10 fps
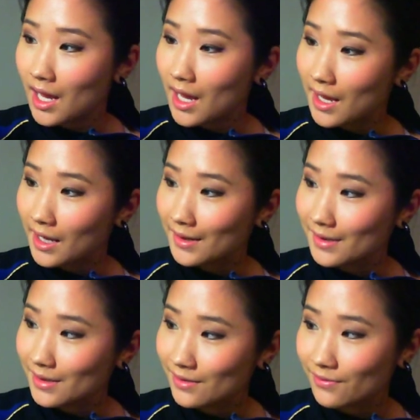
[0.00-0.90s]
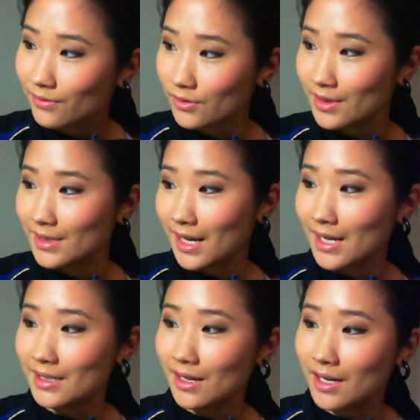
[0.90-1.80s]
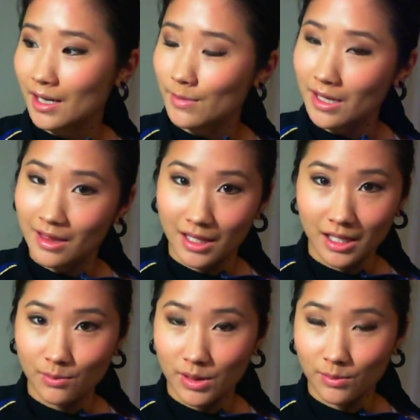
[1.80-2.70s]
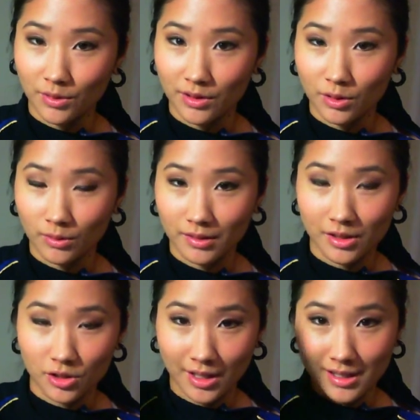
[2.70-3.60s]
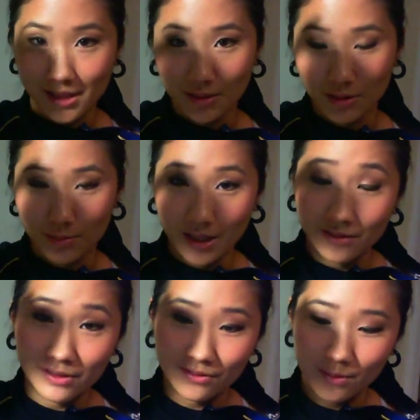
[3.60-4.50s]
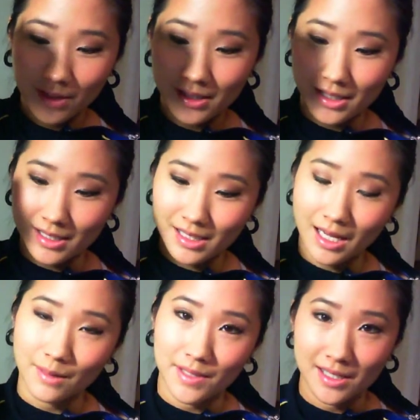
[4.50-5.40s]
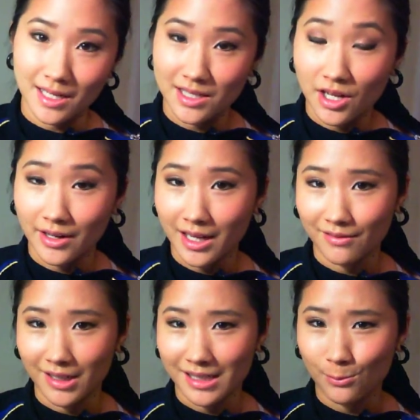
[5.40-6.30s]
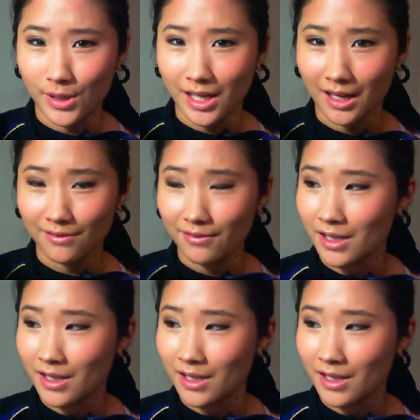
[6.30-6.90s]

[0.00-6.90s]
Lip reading: And for the daytime, I think people with normal to dry skin would benefit from this, except it does not have SPF,